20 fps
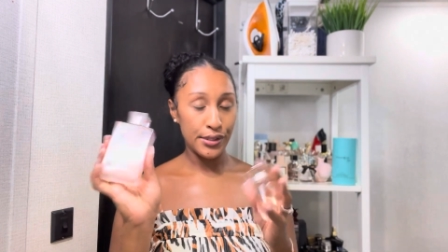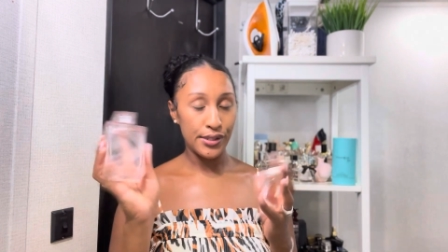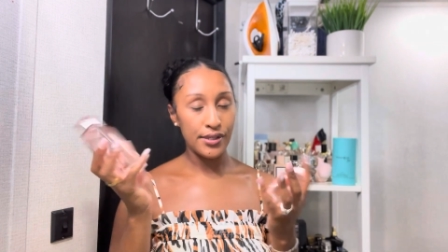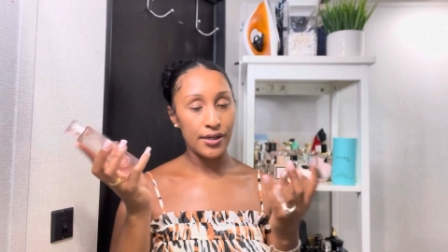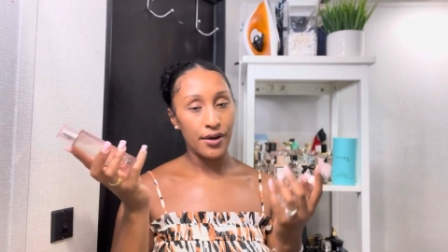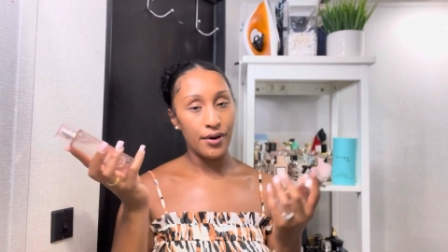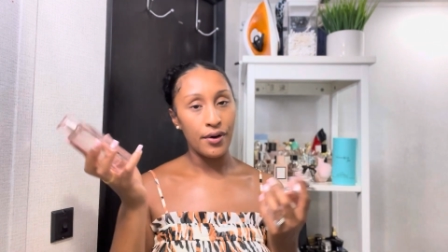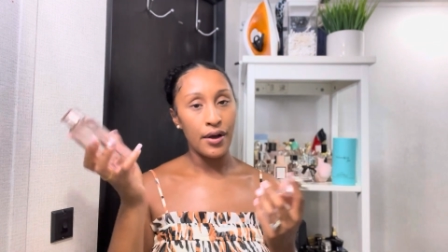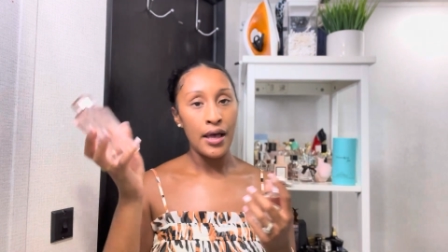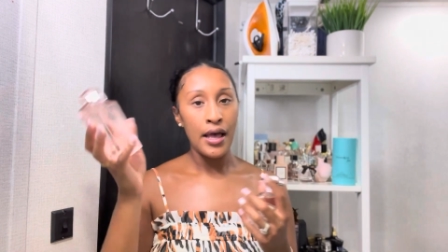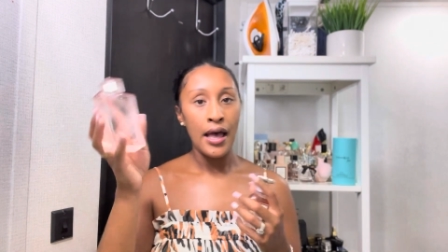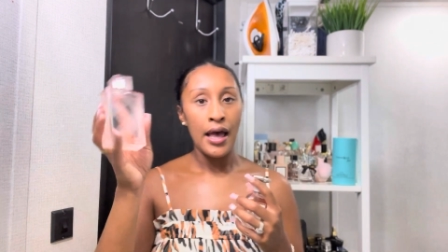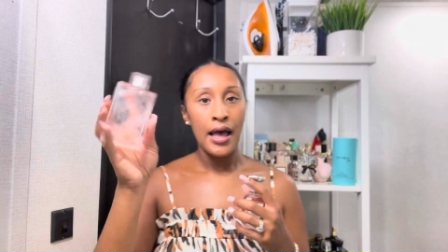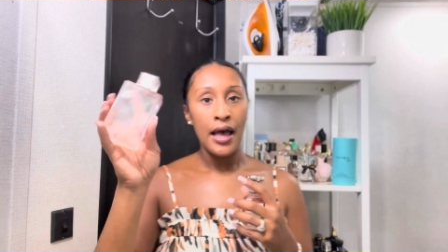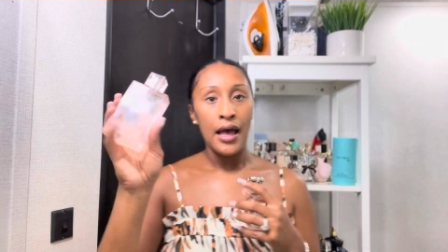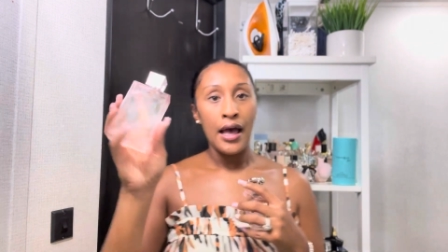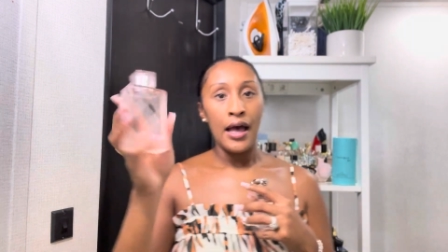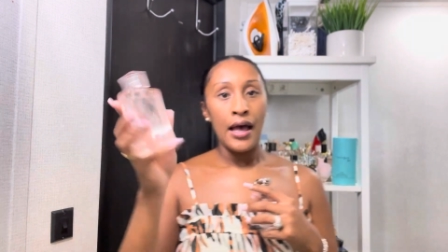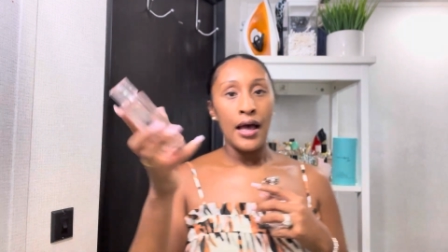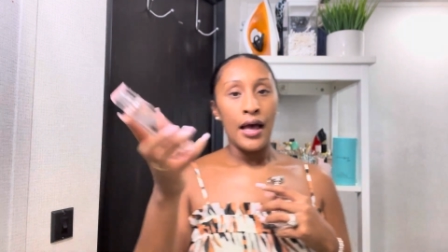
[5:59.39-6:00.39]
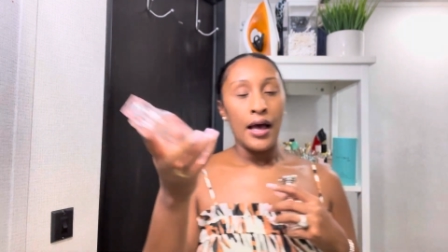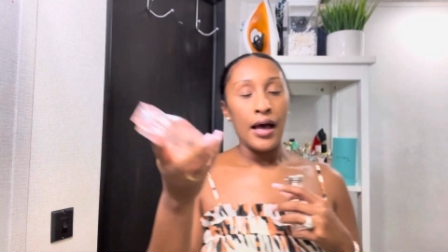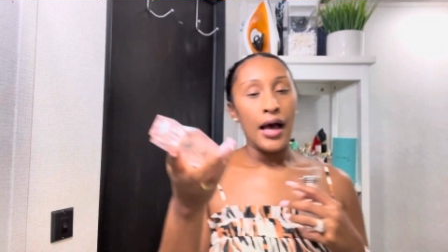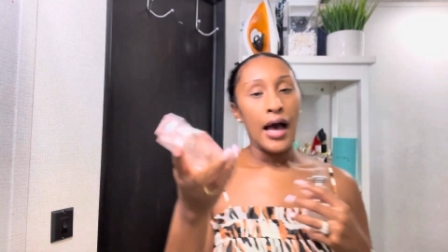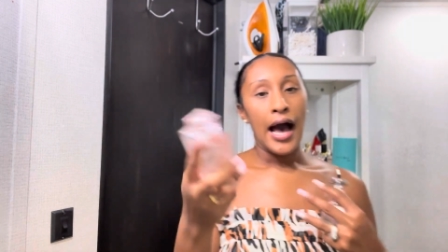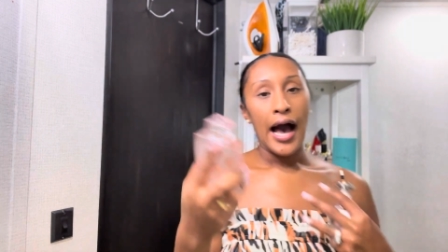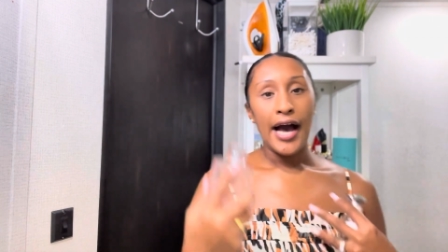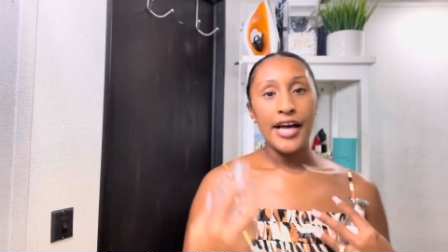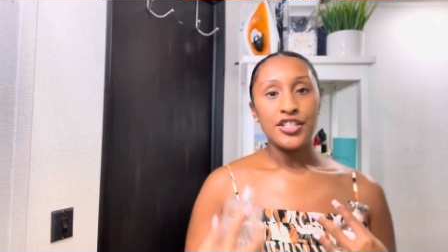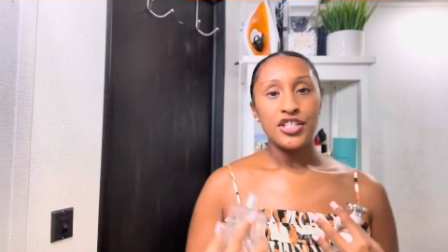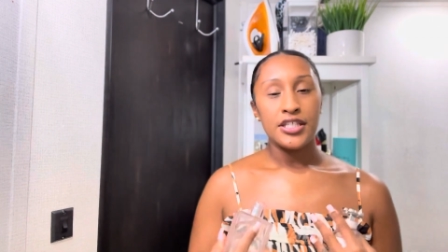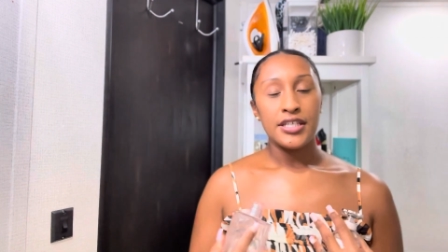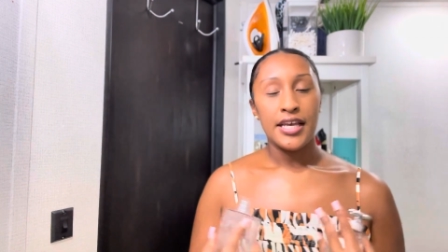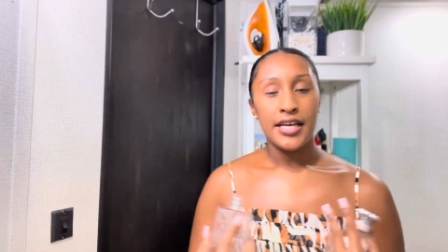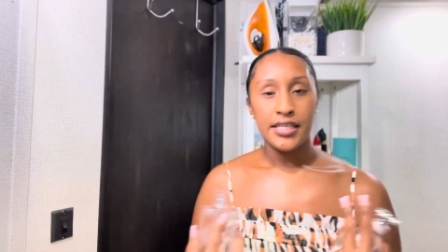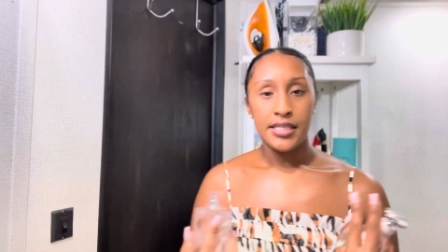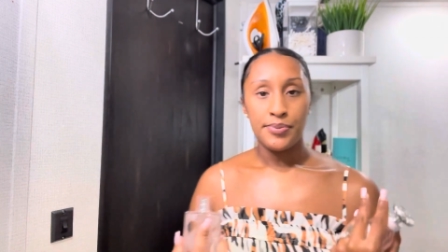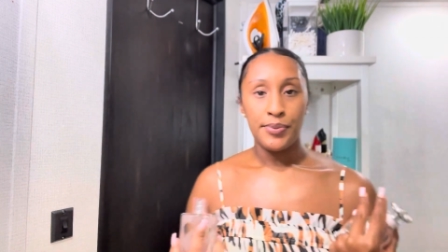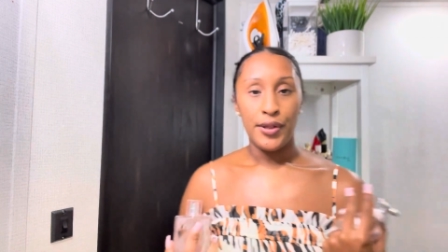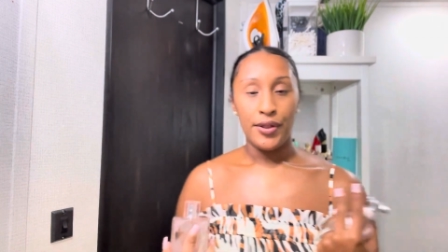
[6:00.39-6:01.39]
So I just
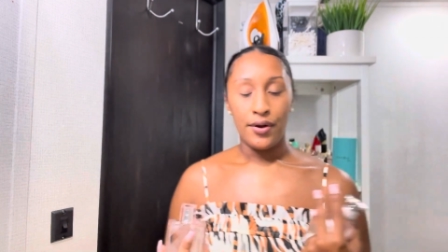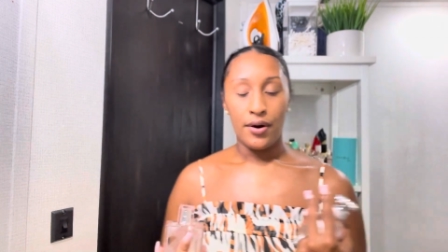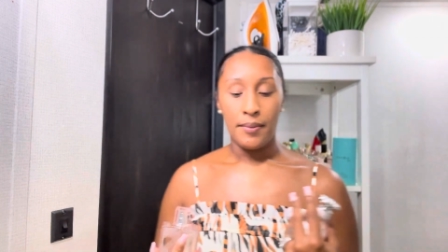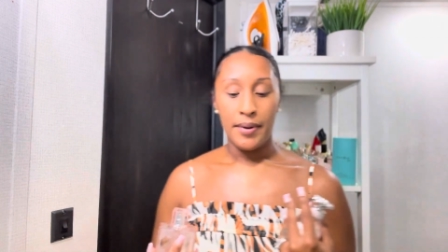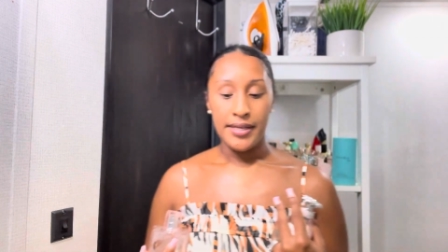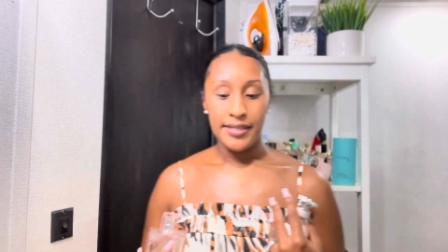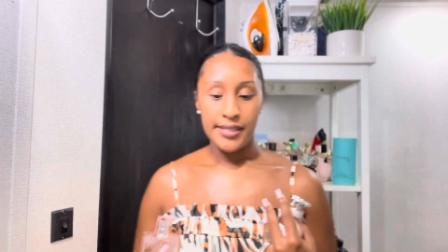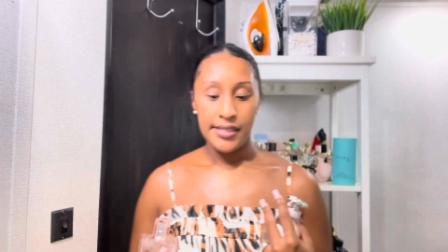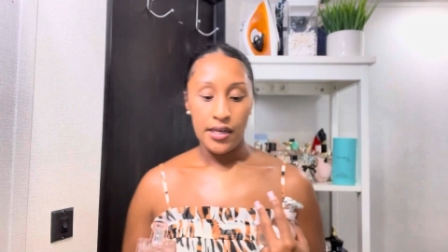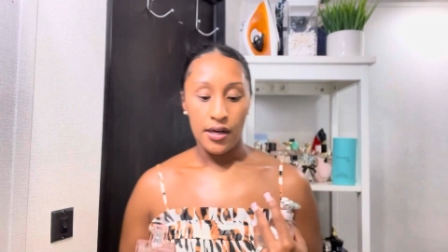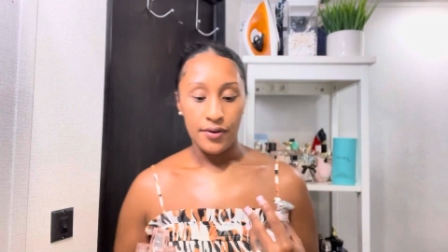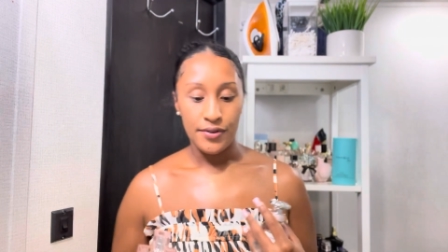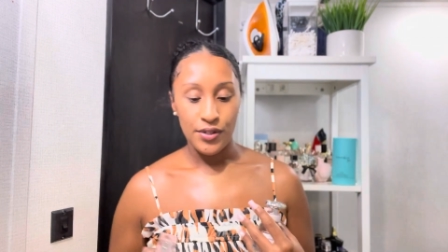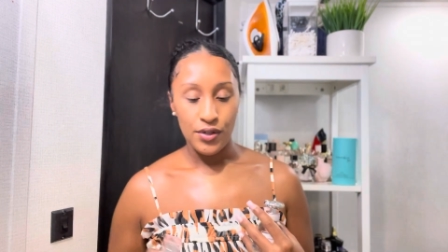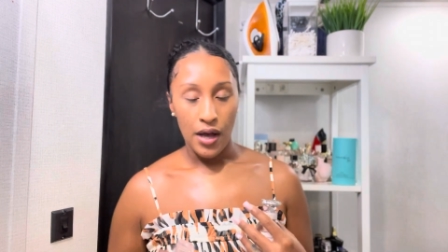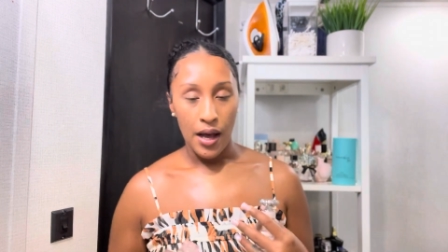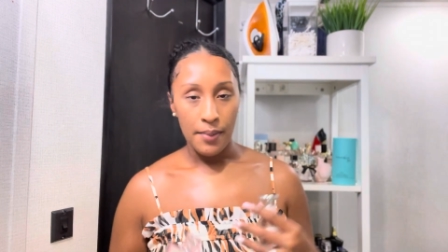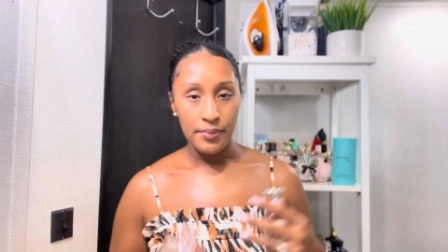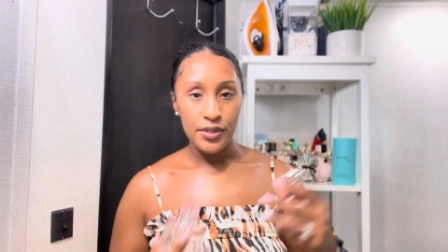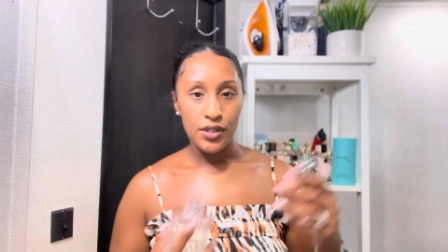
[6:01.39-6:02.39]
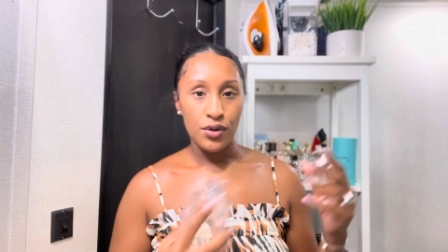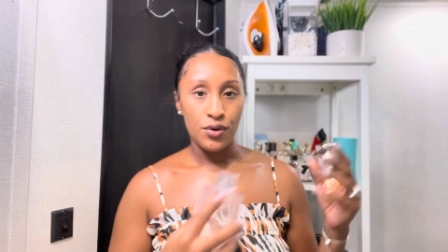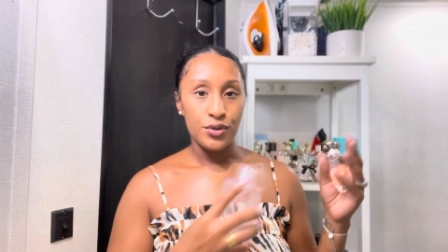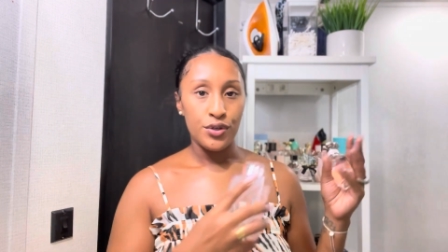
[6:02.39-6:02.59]
can't smell it on myself. So I'm so